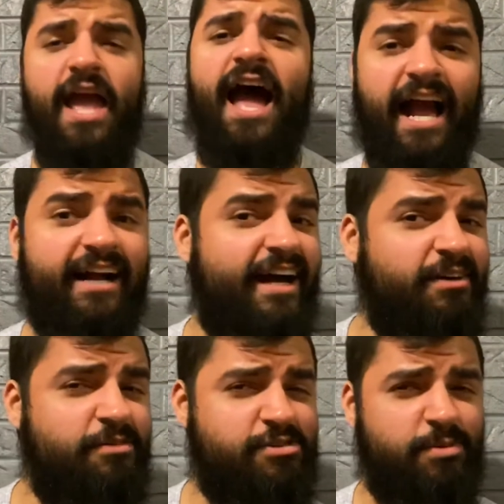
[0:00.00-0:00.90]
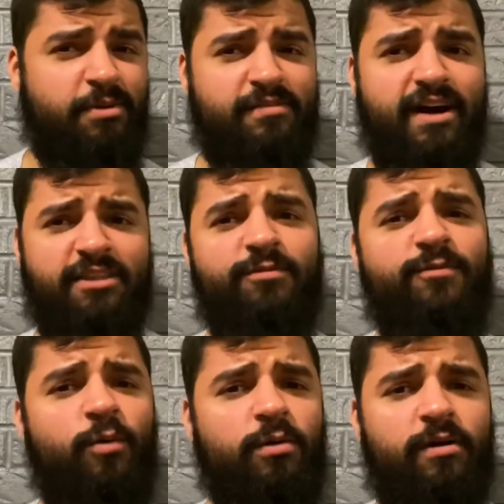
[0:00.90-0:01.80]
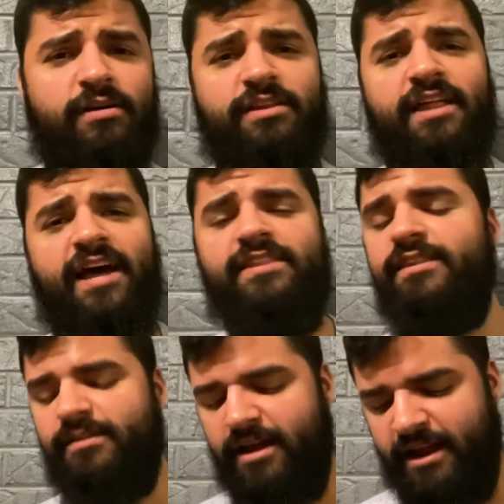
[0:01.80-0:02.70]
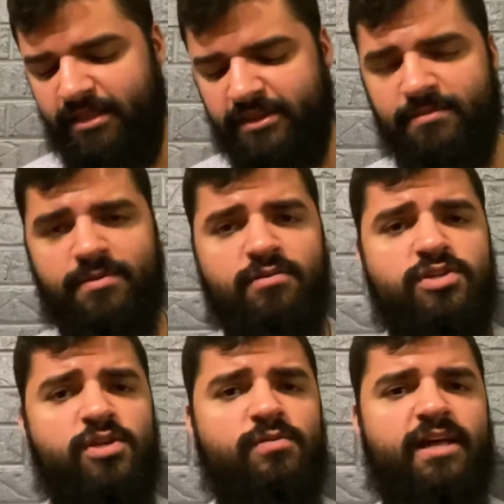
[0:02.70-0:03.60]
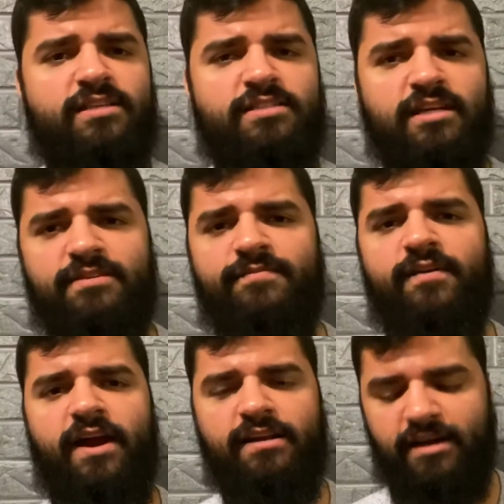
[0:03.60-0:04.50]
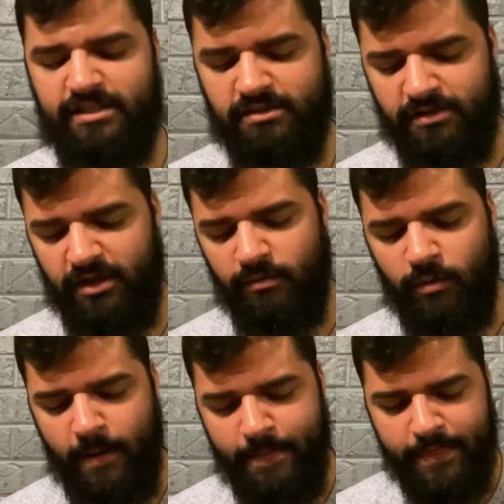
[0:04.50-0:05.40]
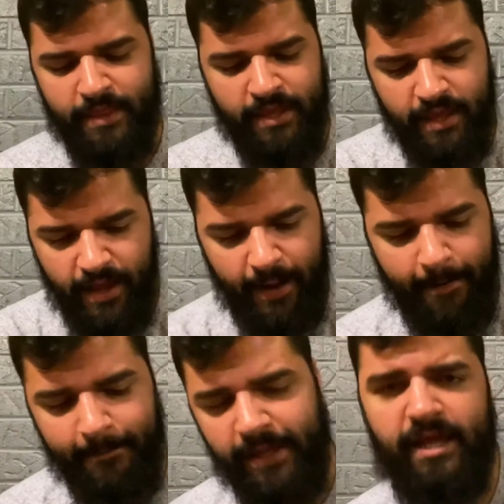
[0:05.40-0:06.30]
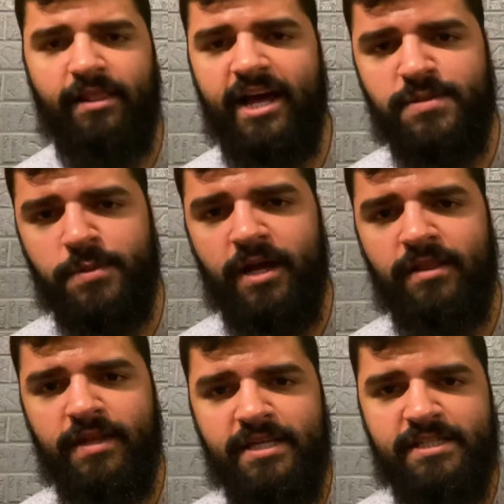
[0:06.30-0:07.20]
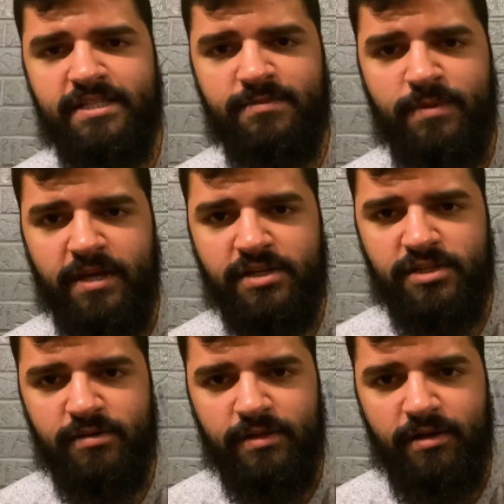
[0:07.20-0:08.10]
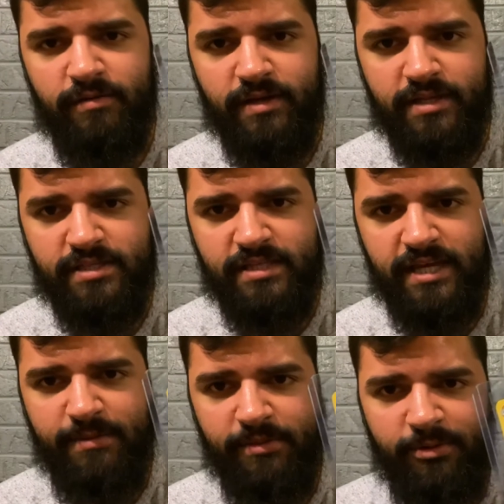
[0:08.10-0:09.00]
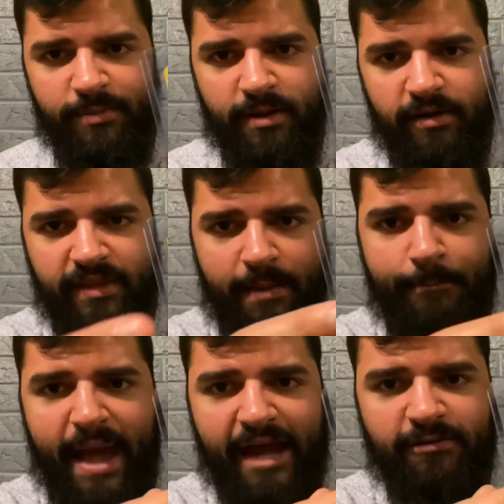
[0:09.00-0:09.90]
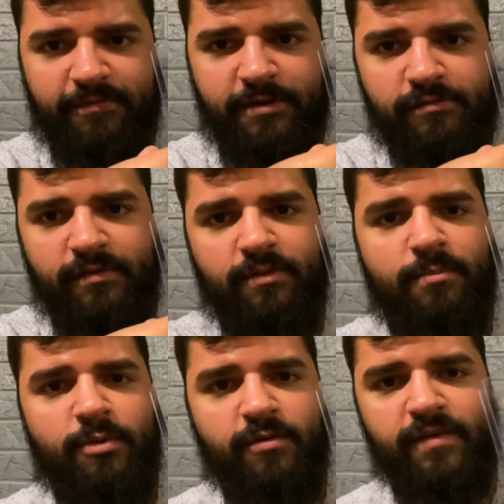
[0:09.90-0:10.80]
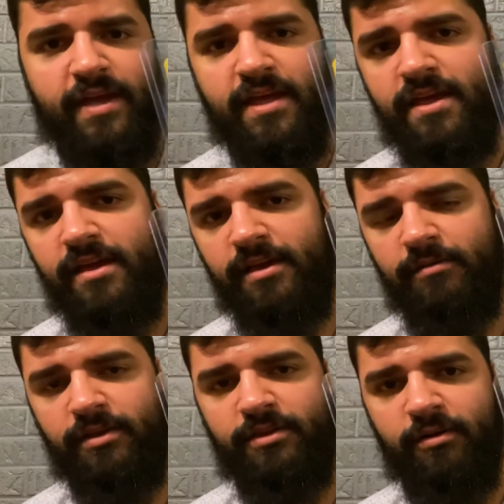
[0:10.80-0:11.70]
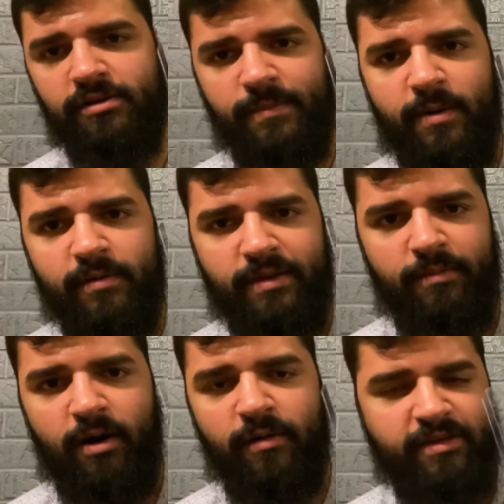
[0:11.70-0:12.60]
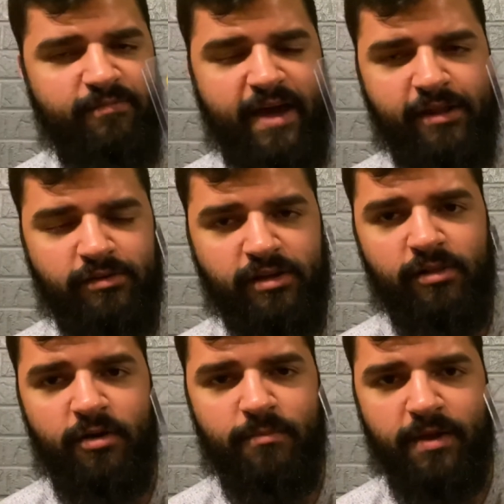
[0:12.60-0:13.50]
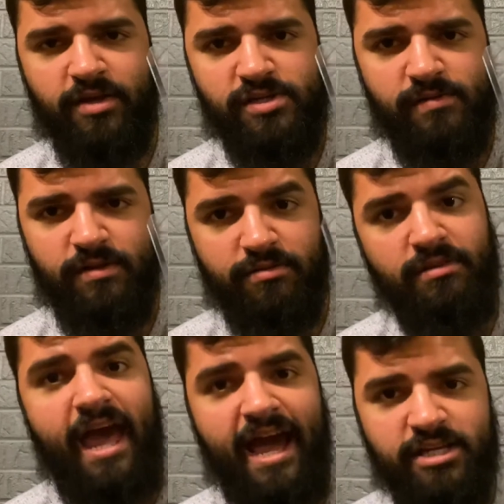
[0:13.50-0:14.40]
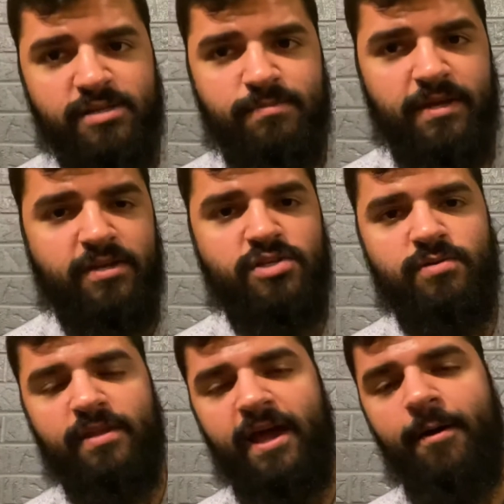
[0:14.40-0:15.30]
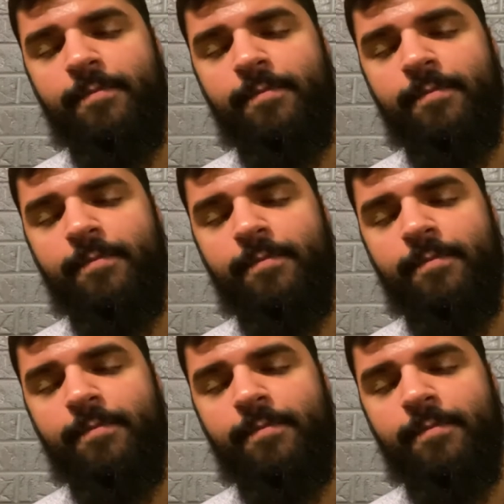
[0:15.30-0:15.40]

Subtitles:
I kind of wish you would have gotten the full art of that, kind of like the Mewtwo. That's a very nice looking one. And last but not least is this Pikachu. You know, you could see him a little bit on that battlefield from the movie. You know, the Pokeball, he battled the clone Pikachu. This is Ash's Pikachu now.